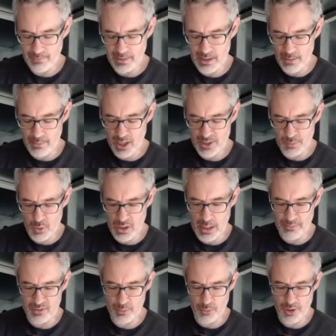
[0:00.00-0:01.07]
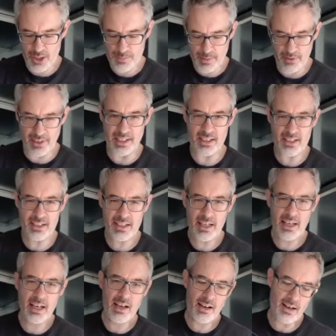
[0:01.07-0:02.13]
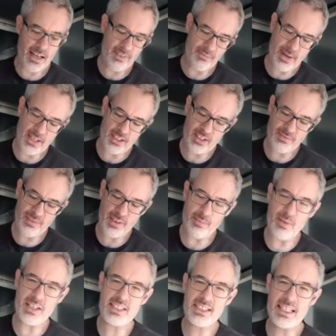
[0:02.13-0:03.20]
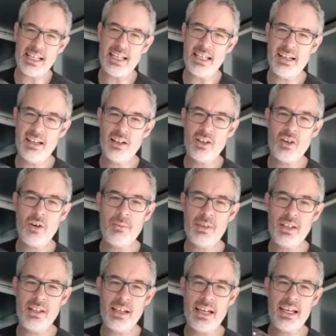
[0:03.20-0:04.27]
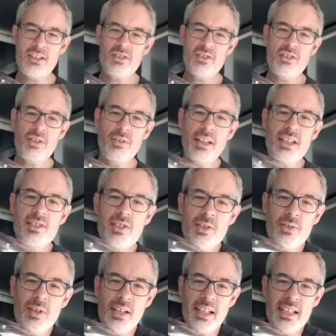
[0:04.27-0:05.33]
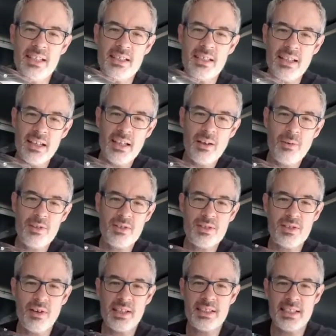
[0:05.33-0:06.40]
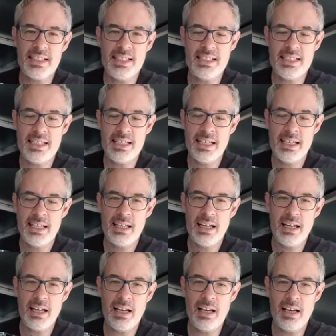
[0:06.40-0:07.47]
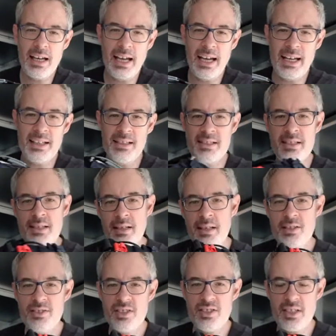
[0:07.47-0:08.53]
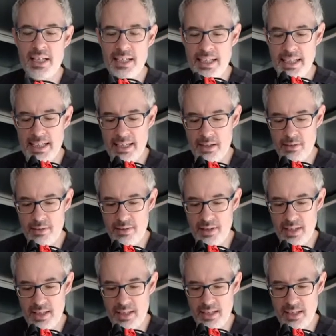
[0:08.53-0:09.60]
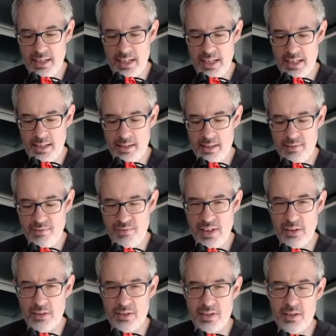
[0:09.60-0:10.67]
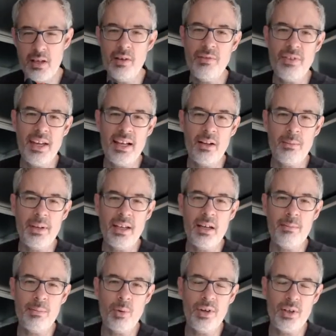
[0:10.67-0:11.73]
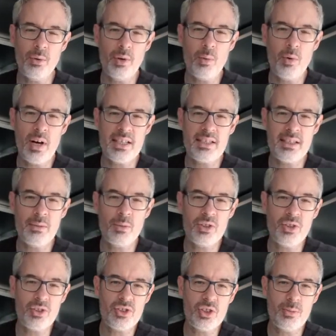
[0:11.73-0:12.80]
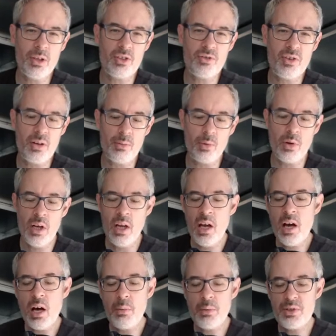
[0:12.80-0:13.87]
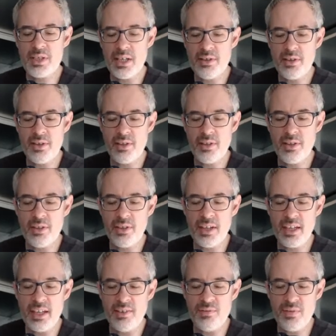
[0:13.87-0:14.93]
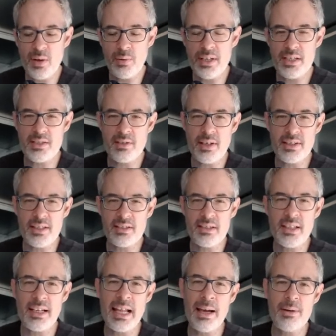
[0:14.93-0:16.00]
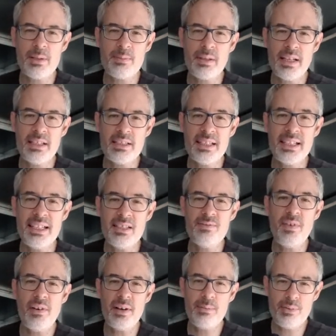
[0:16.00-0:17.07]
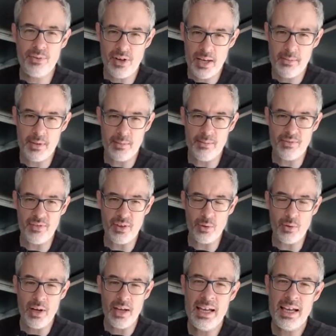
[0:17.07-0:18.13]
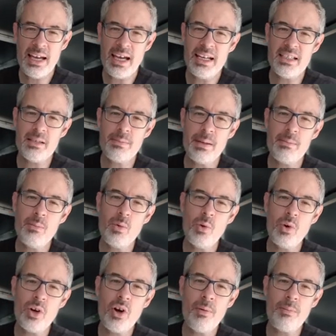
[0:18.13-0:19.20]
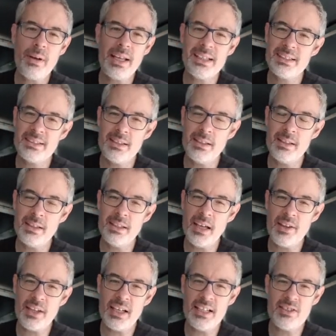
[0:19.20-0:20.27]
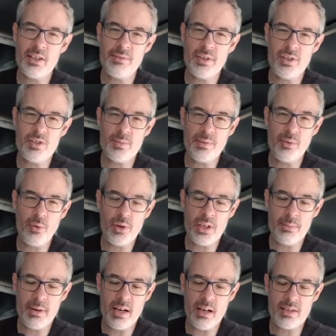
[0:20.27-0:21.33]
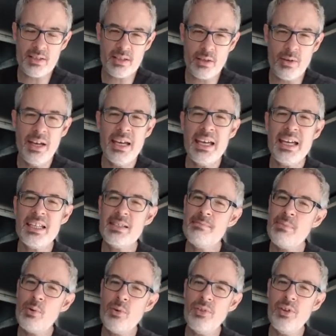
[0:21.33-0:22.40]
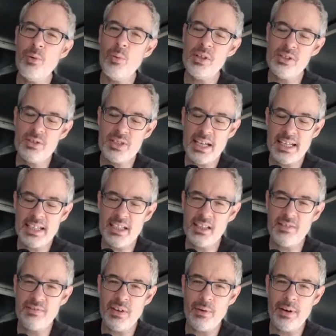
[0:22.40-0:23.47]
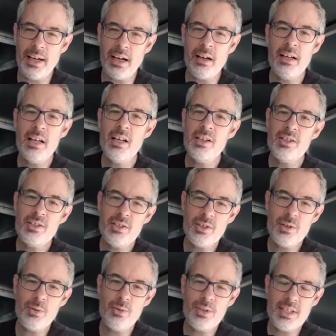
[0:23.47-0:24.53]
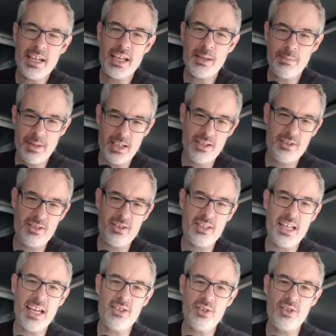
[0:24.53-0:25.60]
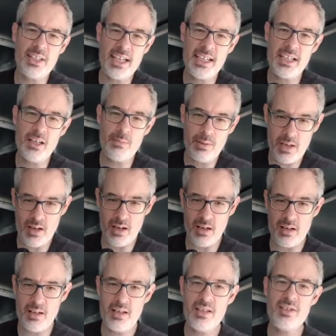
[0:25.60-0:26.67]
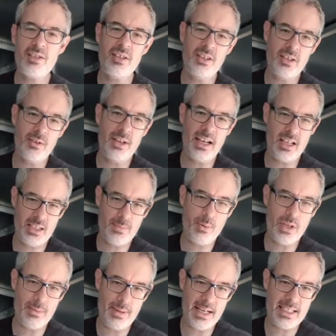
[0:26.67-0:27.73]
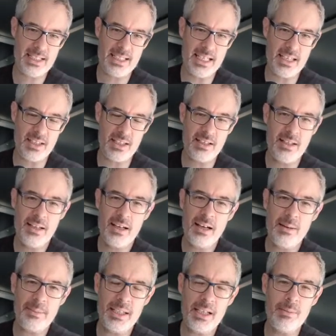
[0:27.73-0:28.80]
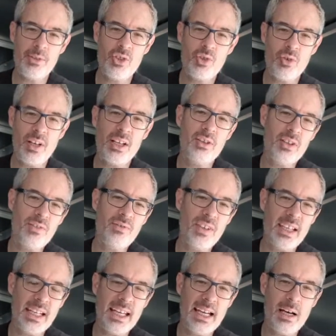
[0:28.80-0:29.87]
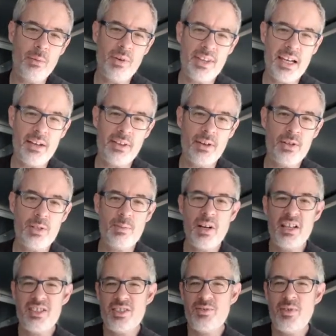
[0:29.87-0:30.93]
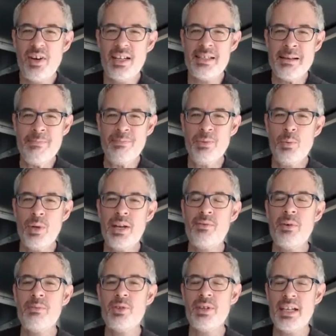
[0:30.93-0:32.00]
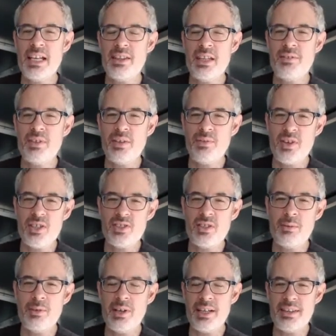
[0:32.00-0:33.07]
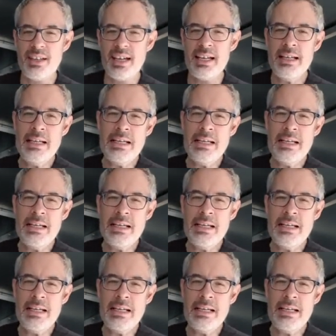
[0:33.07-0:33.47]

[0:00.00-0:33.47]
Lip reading: A much more comfortable experience. I have managed to fit my Sana communications unit to the lid, which is nice and easy, and just taking out the inner felt of the helmet and putting all the wires in was not too much trouble. I will say that the felt inside this lid and how it's placed, it is very premium feel, and it's a bit more complex than the other lids I've used before in the past. So it's important that when you're taking the felt out, do take pictures as you take it apart so you know how to put it back together. I mean, I'm sure I could have figured it out without those, but I just find whenever I'm doing anything for the first time like that,